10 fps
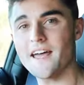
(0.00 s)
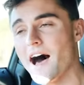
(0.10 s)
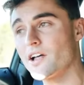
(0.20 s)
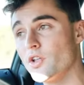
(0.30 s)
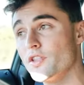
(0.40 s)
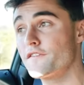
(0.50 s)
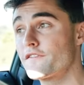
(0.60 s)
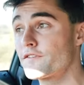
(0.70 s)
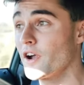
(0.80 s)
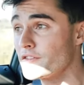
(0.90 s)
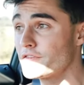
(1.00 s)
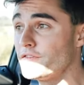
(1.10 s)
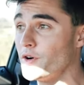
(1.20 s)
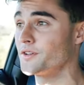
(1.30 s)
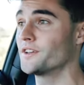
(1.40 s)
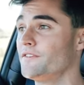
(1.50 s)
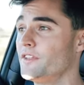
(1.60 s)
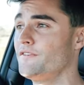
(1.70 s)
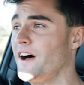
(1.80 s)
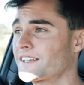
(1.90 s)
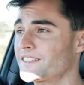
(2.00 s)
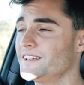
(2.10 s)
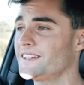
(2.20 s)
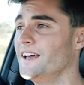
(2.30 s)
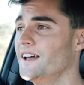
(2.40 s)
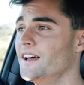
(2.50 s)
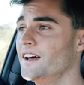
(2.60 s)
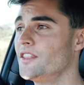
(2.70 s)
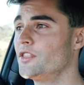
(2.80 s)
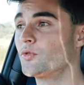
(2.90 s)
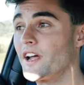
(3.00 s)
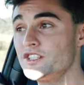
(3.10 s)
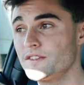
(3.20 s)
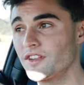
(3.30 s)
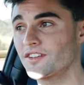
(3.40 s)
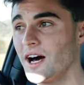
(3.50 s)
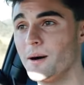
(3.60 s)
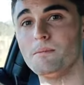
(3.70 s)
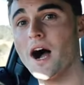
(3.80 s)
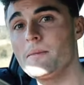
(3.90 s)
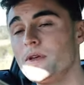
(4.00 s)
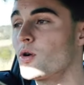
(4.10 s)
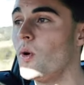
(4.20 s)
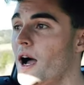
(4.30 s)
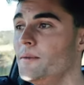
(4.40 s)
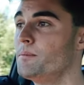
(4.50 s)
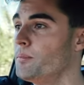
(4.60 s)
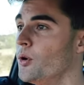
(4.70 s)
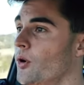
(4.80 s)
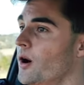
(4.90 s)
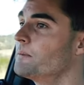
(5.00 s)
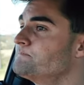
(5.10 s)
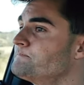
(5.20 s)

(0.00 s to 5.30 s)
out on the front foot of the fact that the range of this car might be quite poor.